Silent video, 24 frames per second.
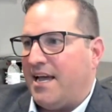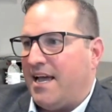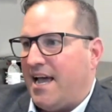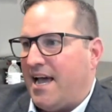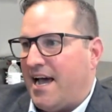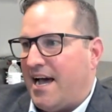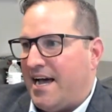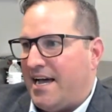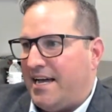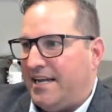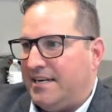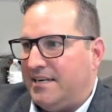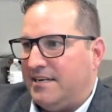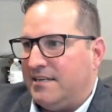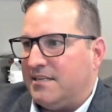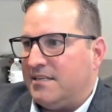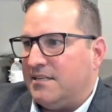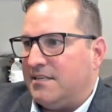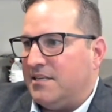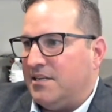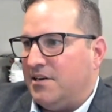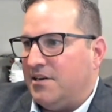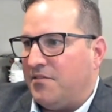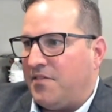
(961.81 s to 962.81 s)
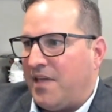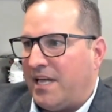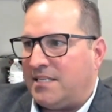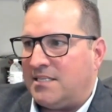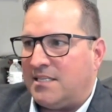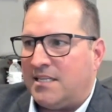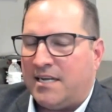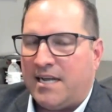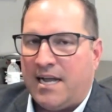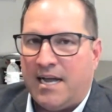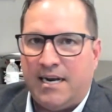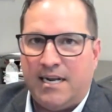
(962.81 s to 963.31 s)
And, that's
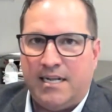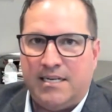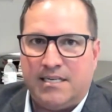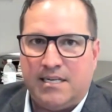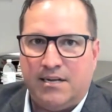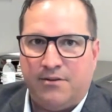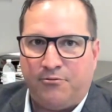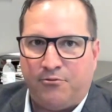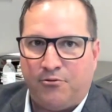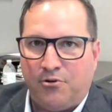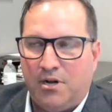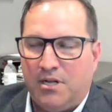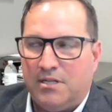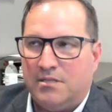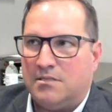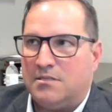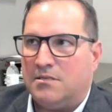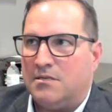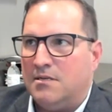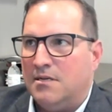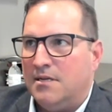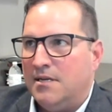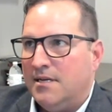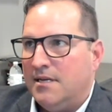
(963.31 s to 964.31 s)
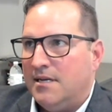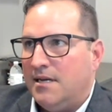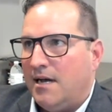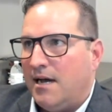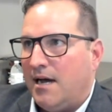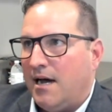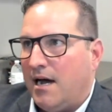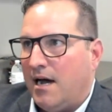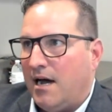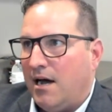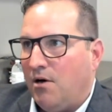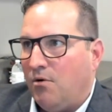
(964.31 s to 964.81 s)
the kind of difference
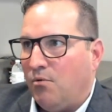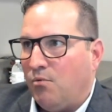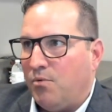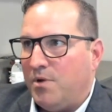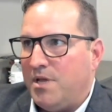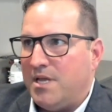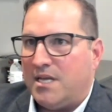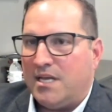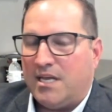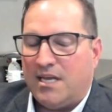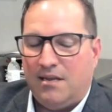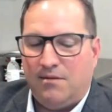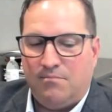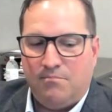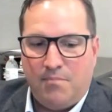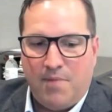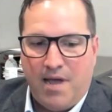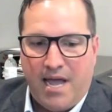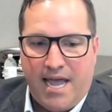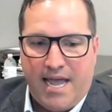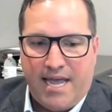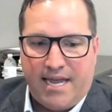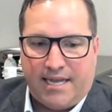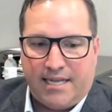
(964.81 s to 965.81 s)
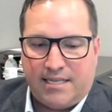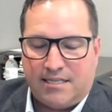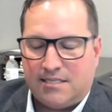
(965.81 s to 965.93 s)
we can make.